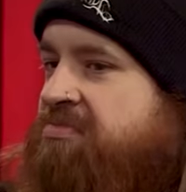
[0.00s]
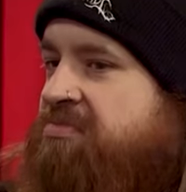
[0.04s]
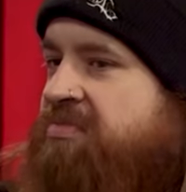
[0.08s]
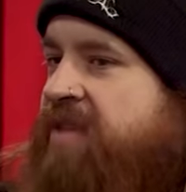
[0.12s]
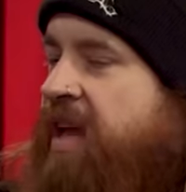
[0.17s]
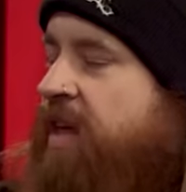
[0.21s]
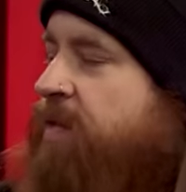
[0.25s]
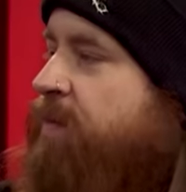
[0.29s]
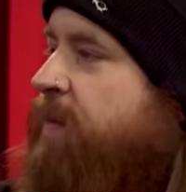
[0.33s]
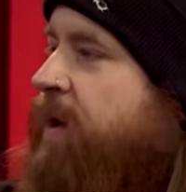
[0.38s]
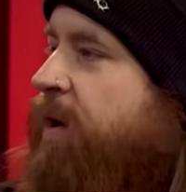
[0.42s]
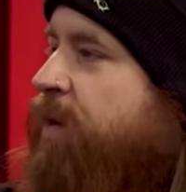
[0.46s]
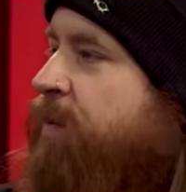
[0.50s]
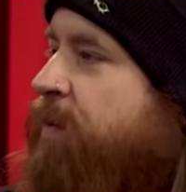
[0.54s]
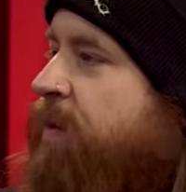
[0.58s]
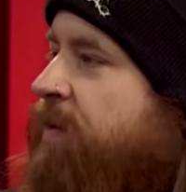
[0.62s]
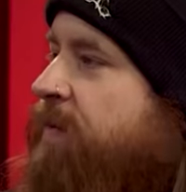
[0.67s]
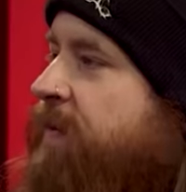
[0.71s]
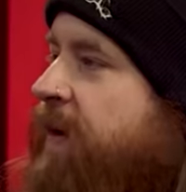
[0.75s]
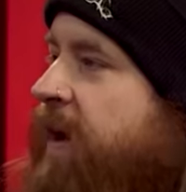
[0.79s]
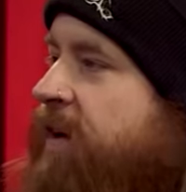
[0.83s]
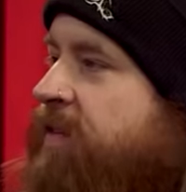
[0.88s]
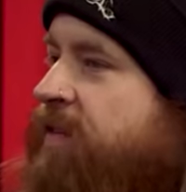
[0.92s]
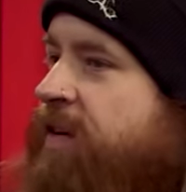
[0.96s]
death metal
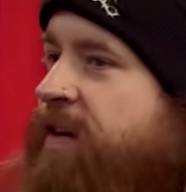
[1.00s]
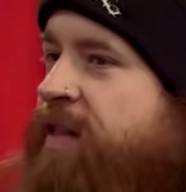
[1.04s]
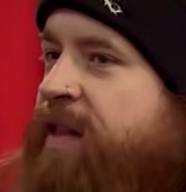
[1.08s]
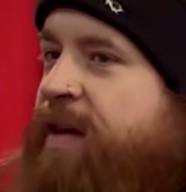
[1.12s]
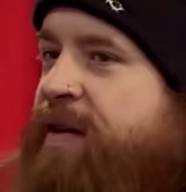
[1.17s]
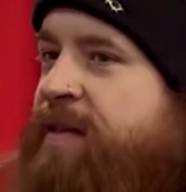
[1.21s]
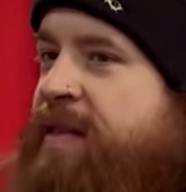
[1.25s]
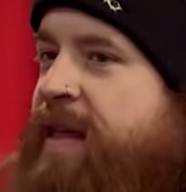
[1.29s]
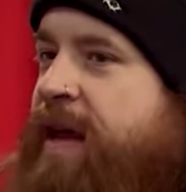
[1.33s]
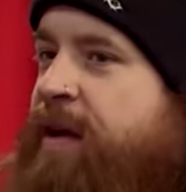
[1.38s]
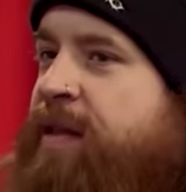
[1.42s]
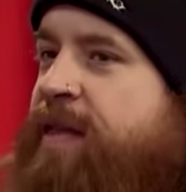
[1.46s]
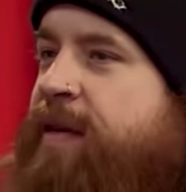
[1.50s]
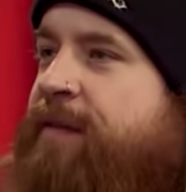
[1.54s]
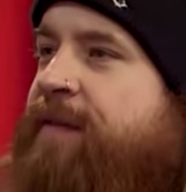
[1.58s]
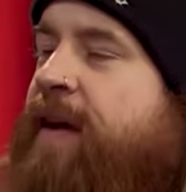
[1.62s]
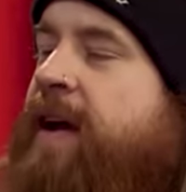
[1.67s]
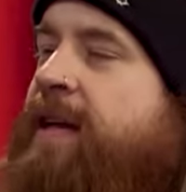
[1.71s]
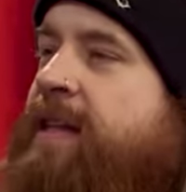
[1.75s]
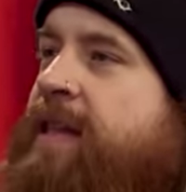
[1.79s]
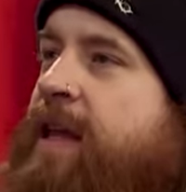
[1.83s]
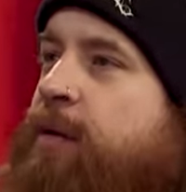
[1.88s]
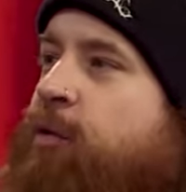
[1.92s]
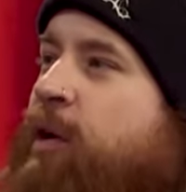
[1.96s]
perfection. The
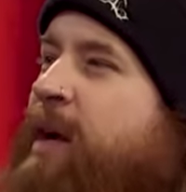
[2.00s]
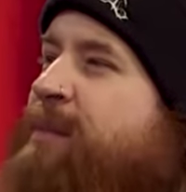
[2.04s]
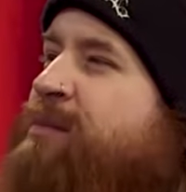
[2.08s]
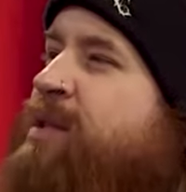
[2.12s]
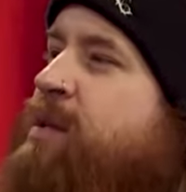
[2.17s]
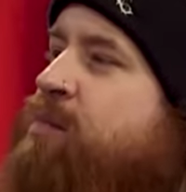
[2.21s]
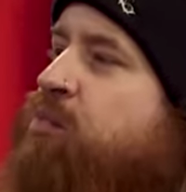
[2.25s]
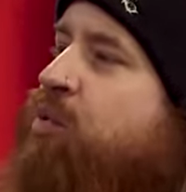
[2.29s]
fact that they were able to